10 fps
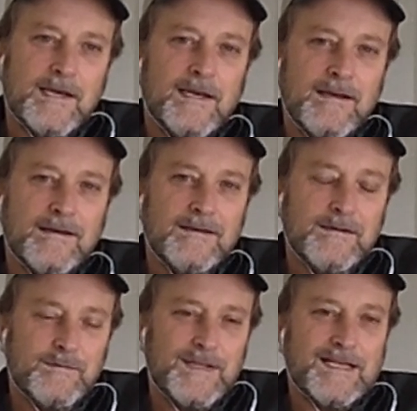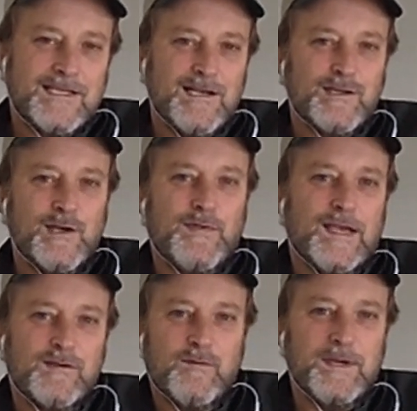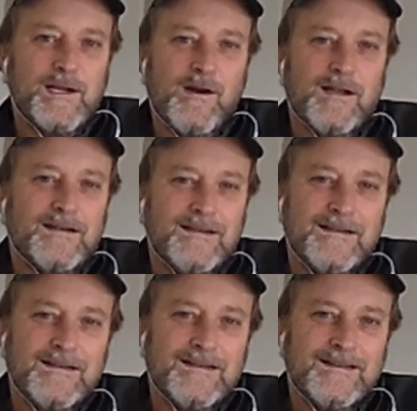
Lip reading: Okay. Well, that sounds good. Thanks for being on.